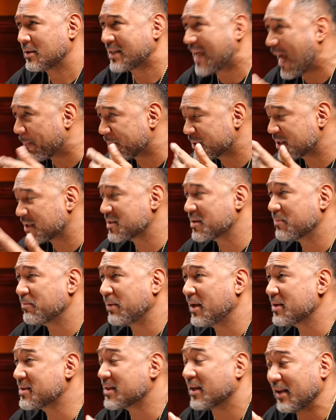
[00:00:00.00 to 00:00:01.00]
Capitalism
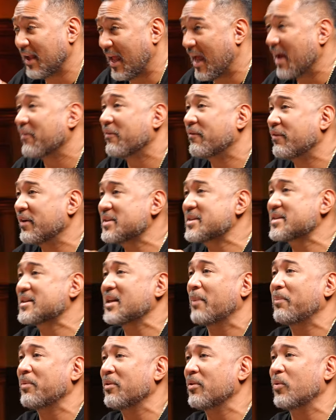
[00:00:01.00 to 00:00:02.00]
means that every
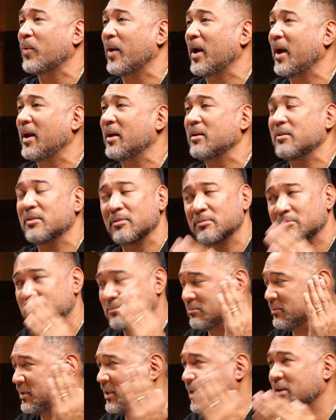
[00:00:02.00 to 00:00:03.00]
step of the way,
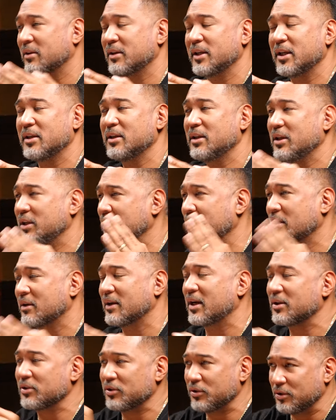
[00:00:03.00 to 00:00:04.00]
year in, year
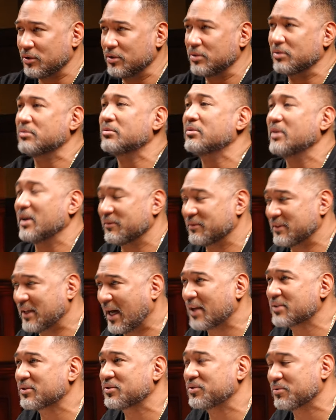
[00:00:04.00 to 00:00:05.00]
out, you have
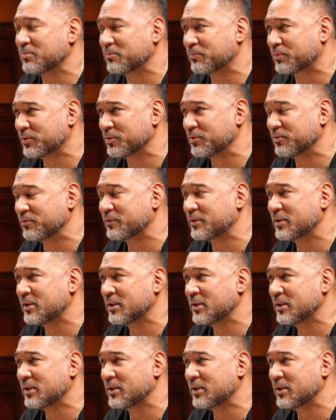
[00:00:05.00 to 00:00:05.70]
got to improve.